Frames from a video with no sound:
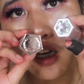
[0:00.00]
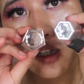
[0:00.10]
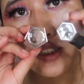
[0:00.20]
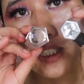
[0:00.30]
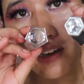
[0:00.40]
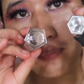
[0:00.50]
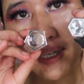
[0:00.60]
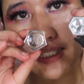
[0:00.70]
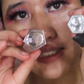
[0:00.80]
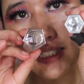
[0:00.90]
She have
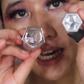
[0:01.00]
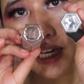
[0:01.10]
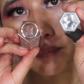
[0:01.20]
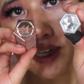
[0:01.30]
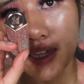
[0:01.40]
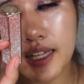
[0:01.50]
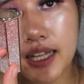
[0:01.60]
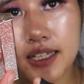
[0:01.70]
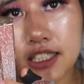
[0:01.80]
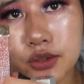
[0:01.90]
big diamond,
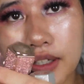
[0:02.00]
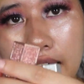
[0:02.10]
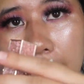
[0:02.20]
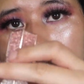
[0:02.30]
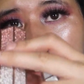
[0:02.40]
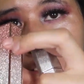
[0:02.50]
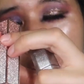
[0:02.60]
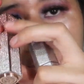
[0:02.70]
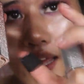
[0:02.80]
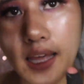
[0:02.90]
and this one have
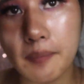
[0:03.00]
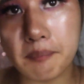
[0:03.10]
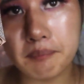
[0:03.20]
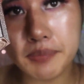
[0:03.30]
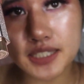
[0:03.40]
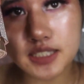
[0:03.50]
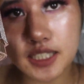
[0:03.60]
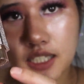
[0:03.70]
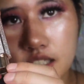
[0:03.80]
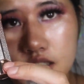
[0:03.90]
a
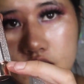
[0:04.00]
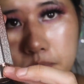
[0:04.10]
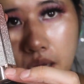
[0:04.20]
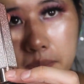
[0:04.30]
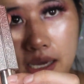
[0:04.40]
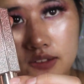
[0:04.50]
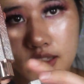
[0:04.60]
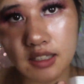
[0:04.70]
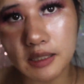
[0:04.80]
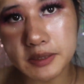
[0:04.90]
button to pop out
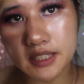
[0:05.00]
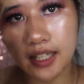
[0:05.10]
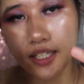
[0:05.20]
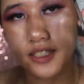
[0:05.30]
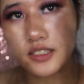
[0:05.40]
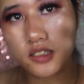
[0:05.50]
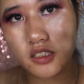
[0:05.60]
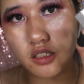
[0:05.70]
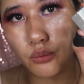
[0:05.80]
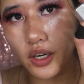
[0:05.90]
the lipstick, and this is
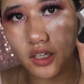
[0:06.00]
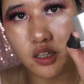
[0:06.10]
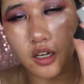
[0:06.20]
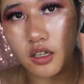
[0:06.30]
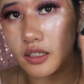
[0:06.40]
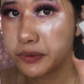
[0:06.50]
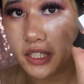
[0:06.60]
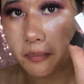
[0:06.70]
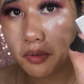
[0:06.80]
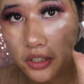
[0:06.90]
just a regular
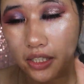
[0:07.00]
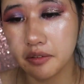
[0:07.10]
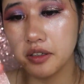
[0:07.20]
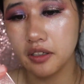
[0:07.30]
lipstick bullet.